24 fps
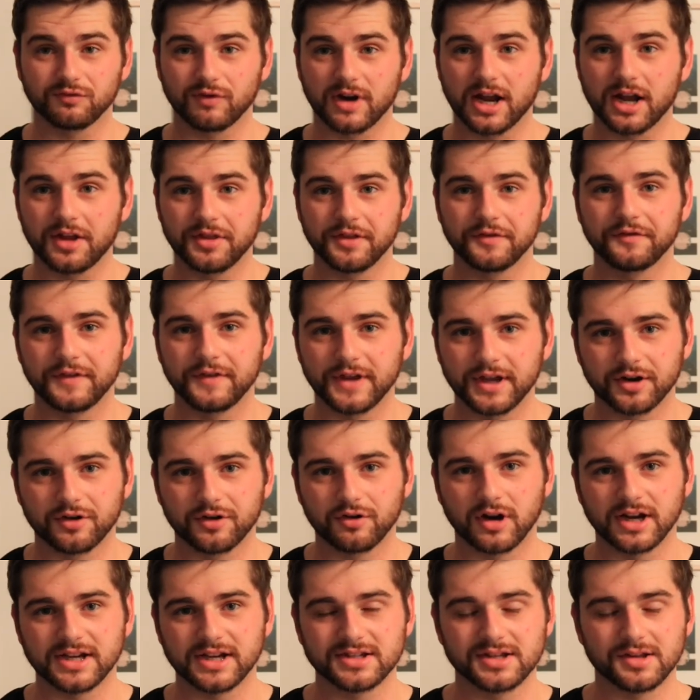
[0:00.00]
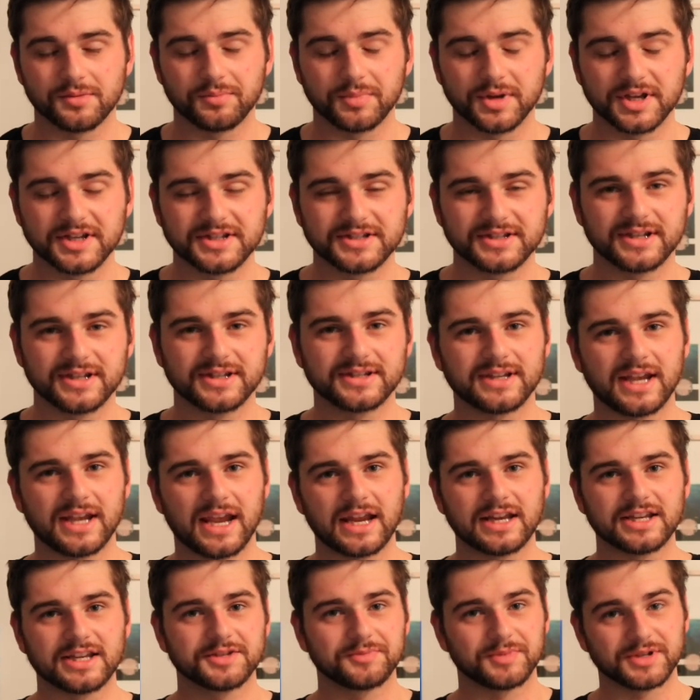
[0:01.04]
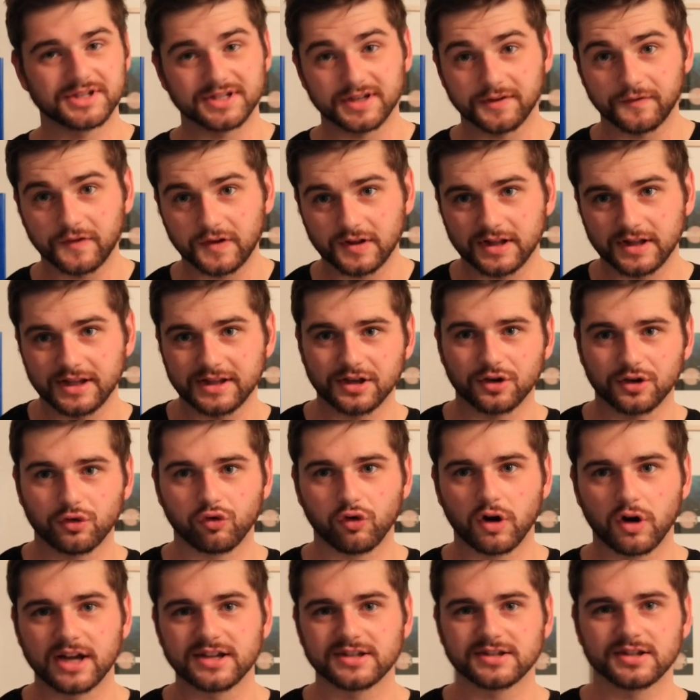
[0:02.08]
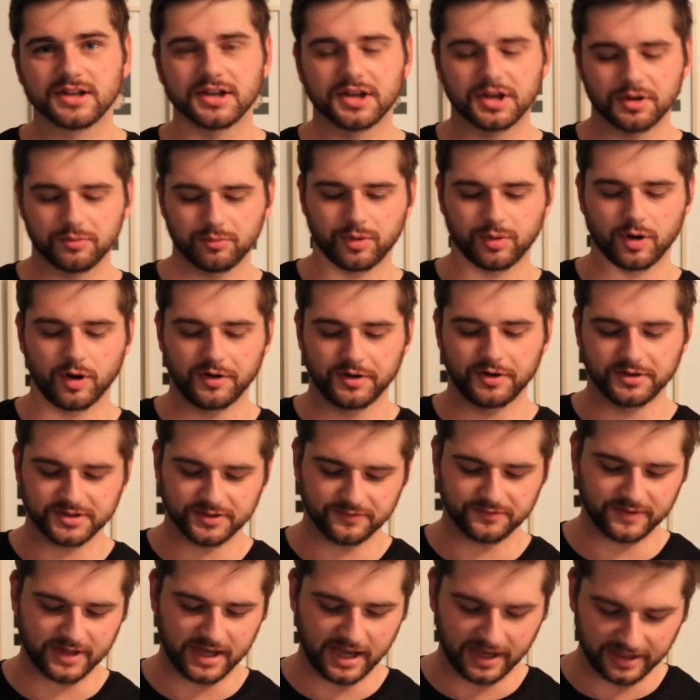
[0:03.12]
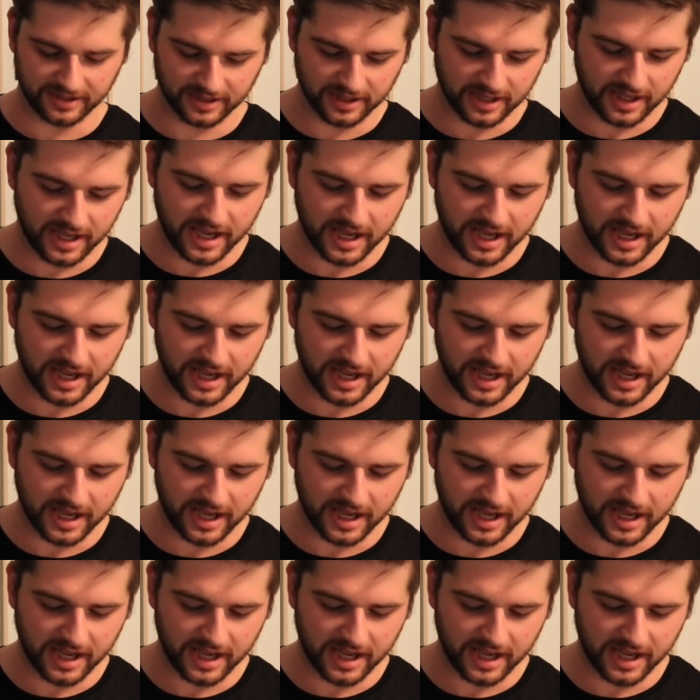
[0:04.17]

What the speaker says: around the Fiat Chrysler business and specifically the Chrysler components of that.